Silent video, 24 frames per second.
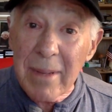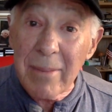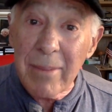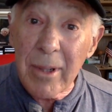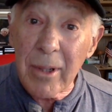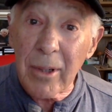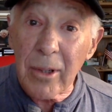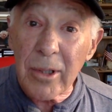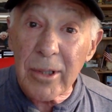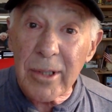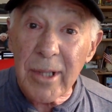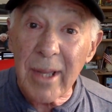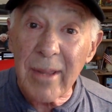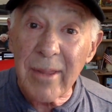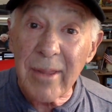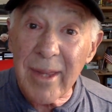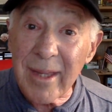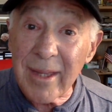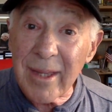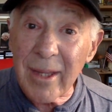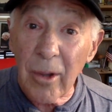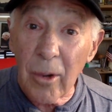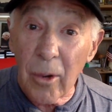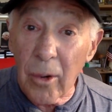because I
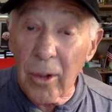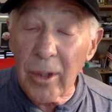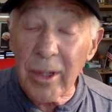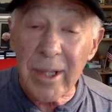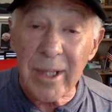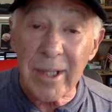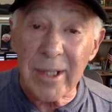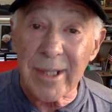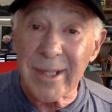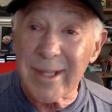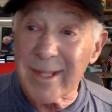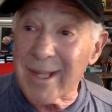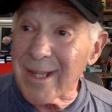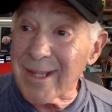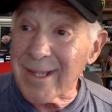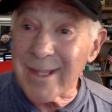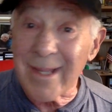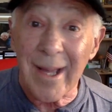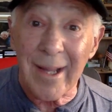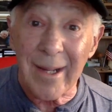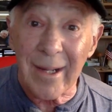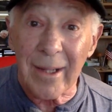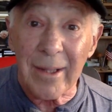think the audience does not